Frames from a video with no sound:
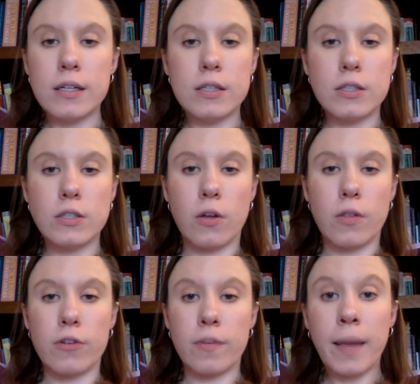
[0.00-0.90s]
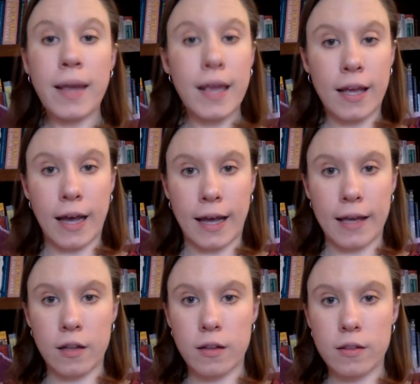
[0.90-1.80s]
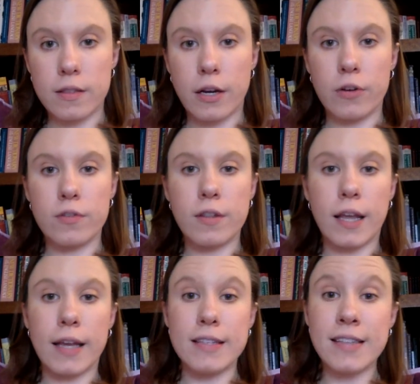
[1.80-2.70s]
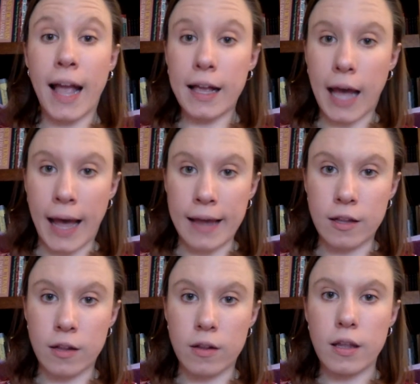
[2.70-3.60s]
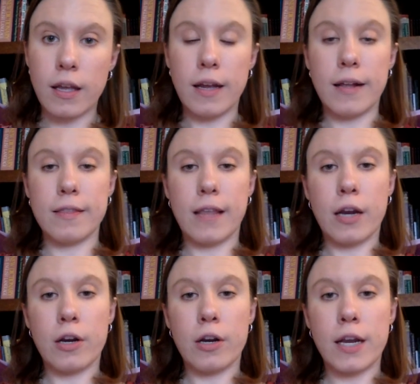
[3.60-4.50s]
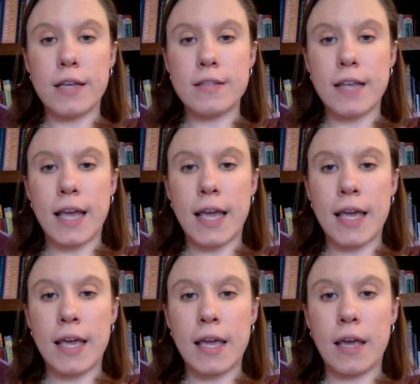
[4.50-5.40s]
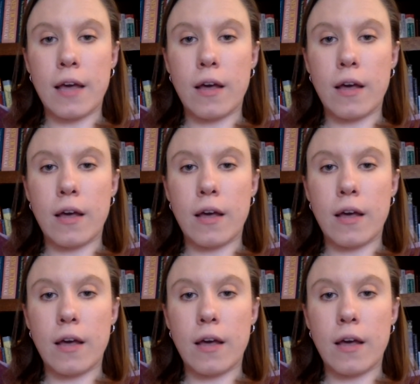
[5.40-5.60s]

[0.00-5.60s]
So there's a baking aisle, there's like a snack aisle, there is a